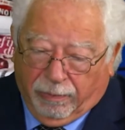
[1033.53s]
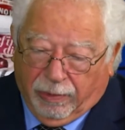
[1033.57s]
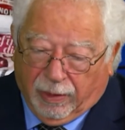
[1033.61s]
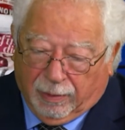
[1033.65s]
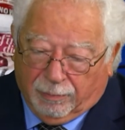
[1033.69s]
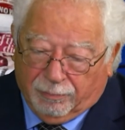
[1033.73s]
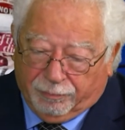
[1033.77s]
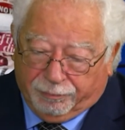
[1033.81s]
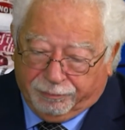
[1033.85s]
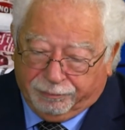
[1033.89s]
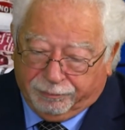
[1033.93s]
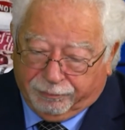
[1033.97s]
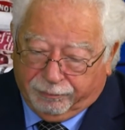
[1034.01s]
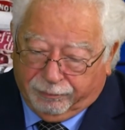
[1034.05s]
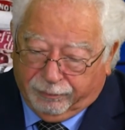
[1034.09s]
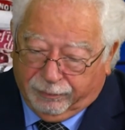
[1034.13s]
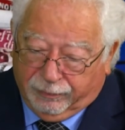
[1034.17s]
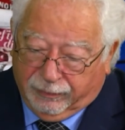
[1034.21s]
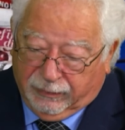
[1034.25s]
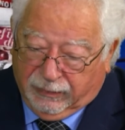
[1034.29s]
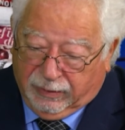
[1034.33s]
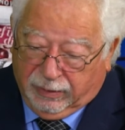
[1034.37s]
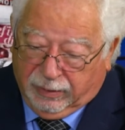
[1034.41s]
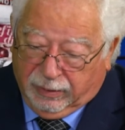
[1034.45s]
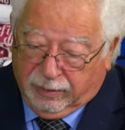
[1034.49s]
I think
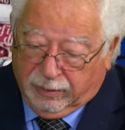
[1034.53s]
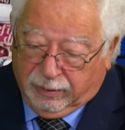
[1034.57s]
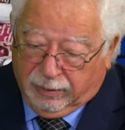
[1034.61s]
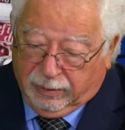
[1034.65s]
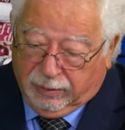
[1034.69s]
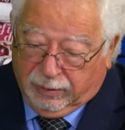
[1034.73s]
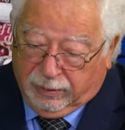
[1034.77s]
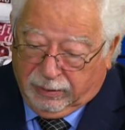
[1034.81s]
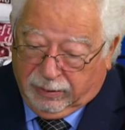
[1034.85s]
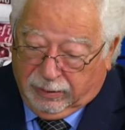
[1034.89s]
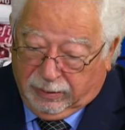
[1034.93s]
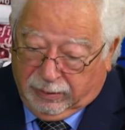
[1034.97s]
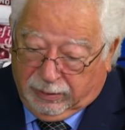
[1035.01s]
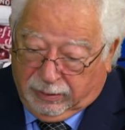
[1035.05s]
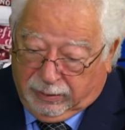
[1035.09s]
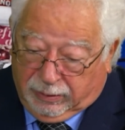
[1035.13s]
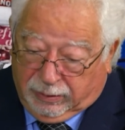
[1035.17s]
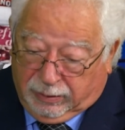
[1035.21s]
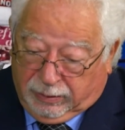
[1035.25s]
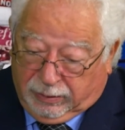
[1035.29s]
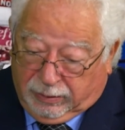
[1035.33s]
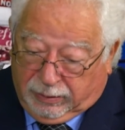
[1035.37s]
if you're living next door to